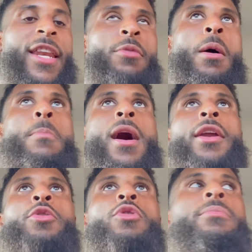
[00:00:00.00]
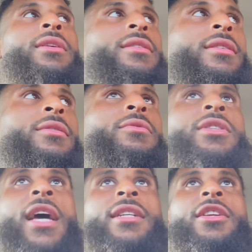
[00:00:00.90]
I know my mind don't want me
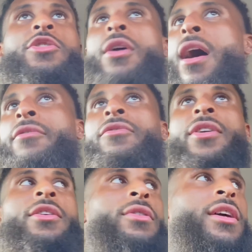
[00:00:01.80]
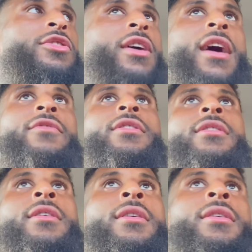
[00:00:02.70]
texting and driving, videoing and driving.
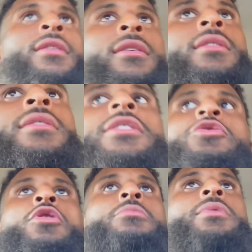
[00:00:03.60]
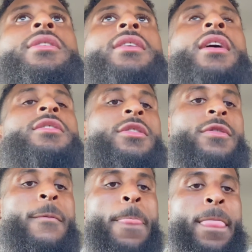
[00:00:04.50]
am want to be safe, so
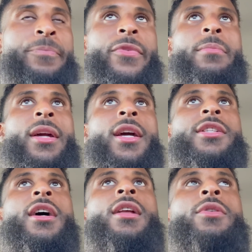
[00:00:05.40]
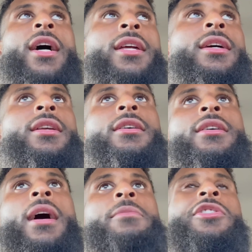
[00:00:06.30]
I'm gonna catch y'all when I get there. I'm
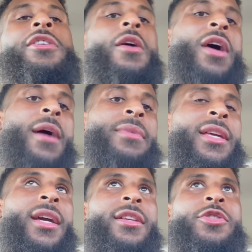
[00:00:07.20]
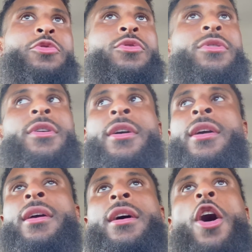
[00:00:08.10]
gonna show y'all what I be getting too.
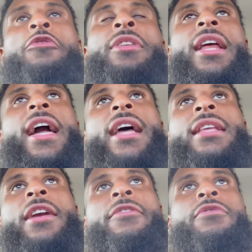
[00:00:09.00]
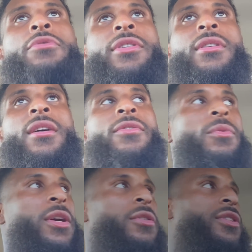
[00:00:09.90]
Hopefully they got a lot of fruit and stuff.
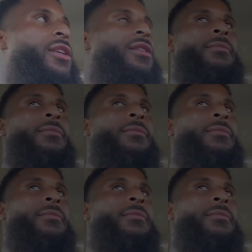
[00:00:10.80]
We gonna see.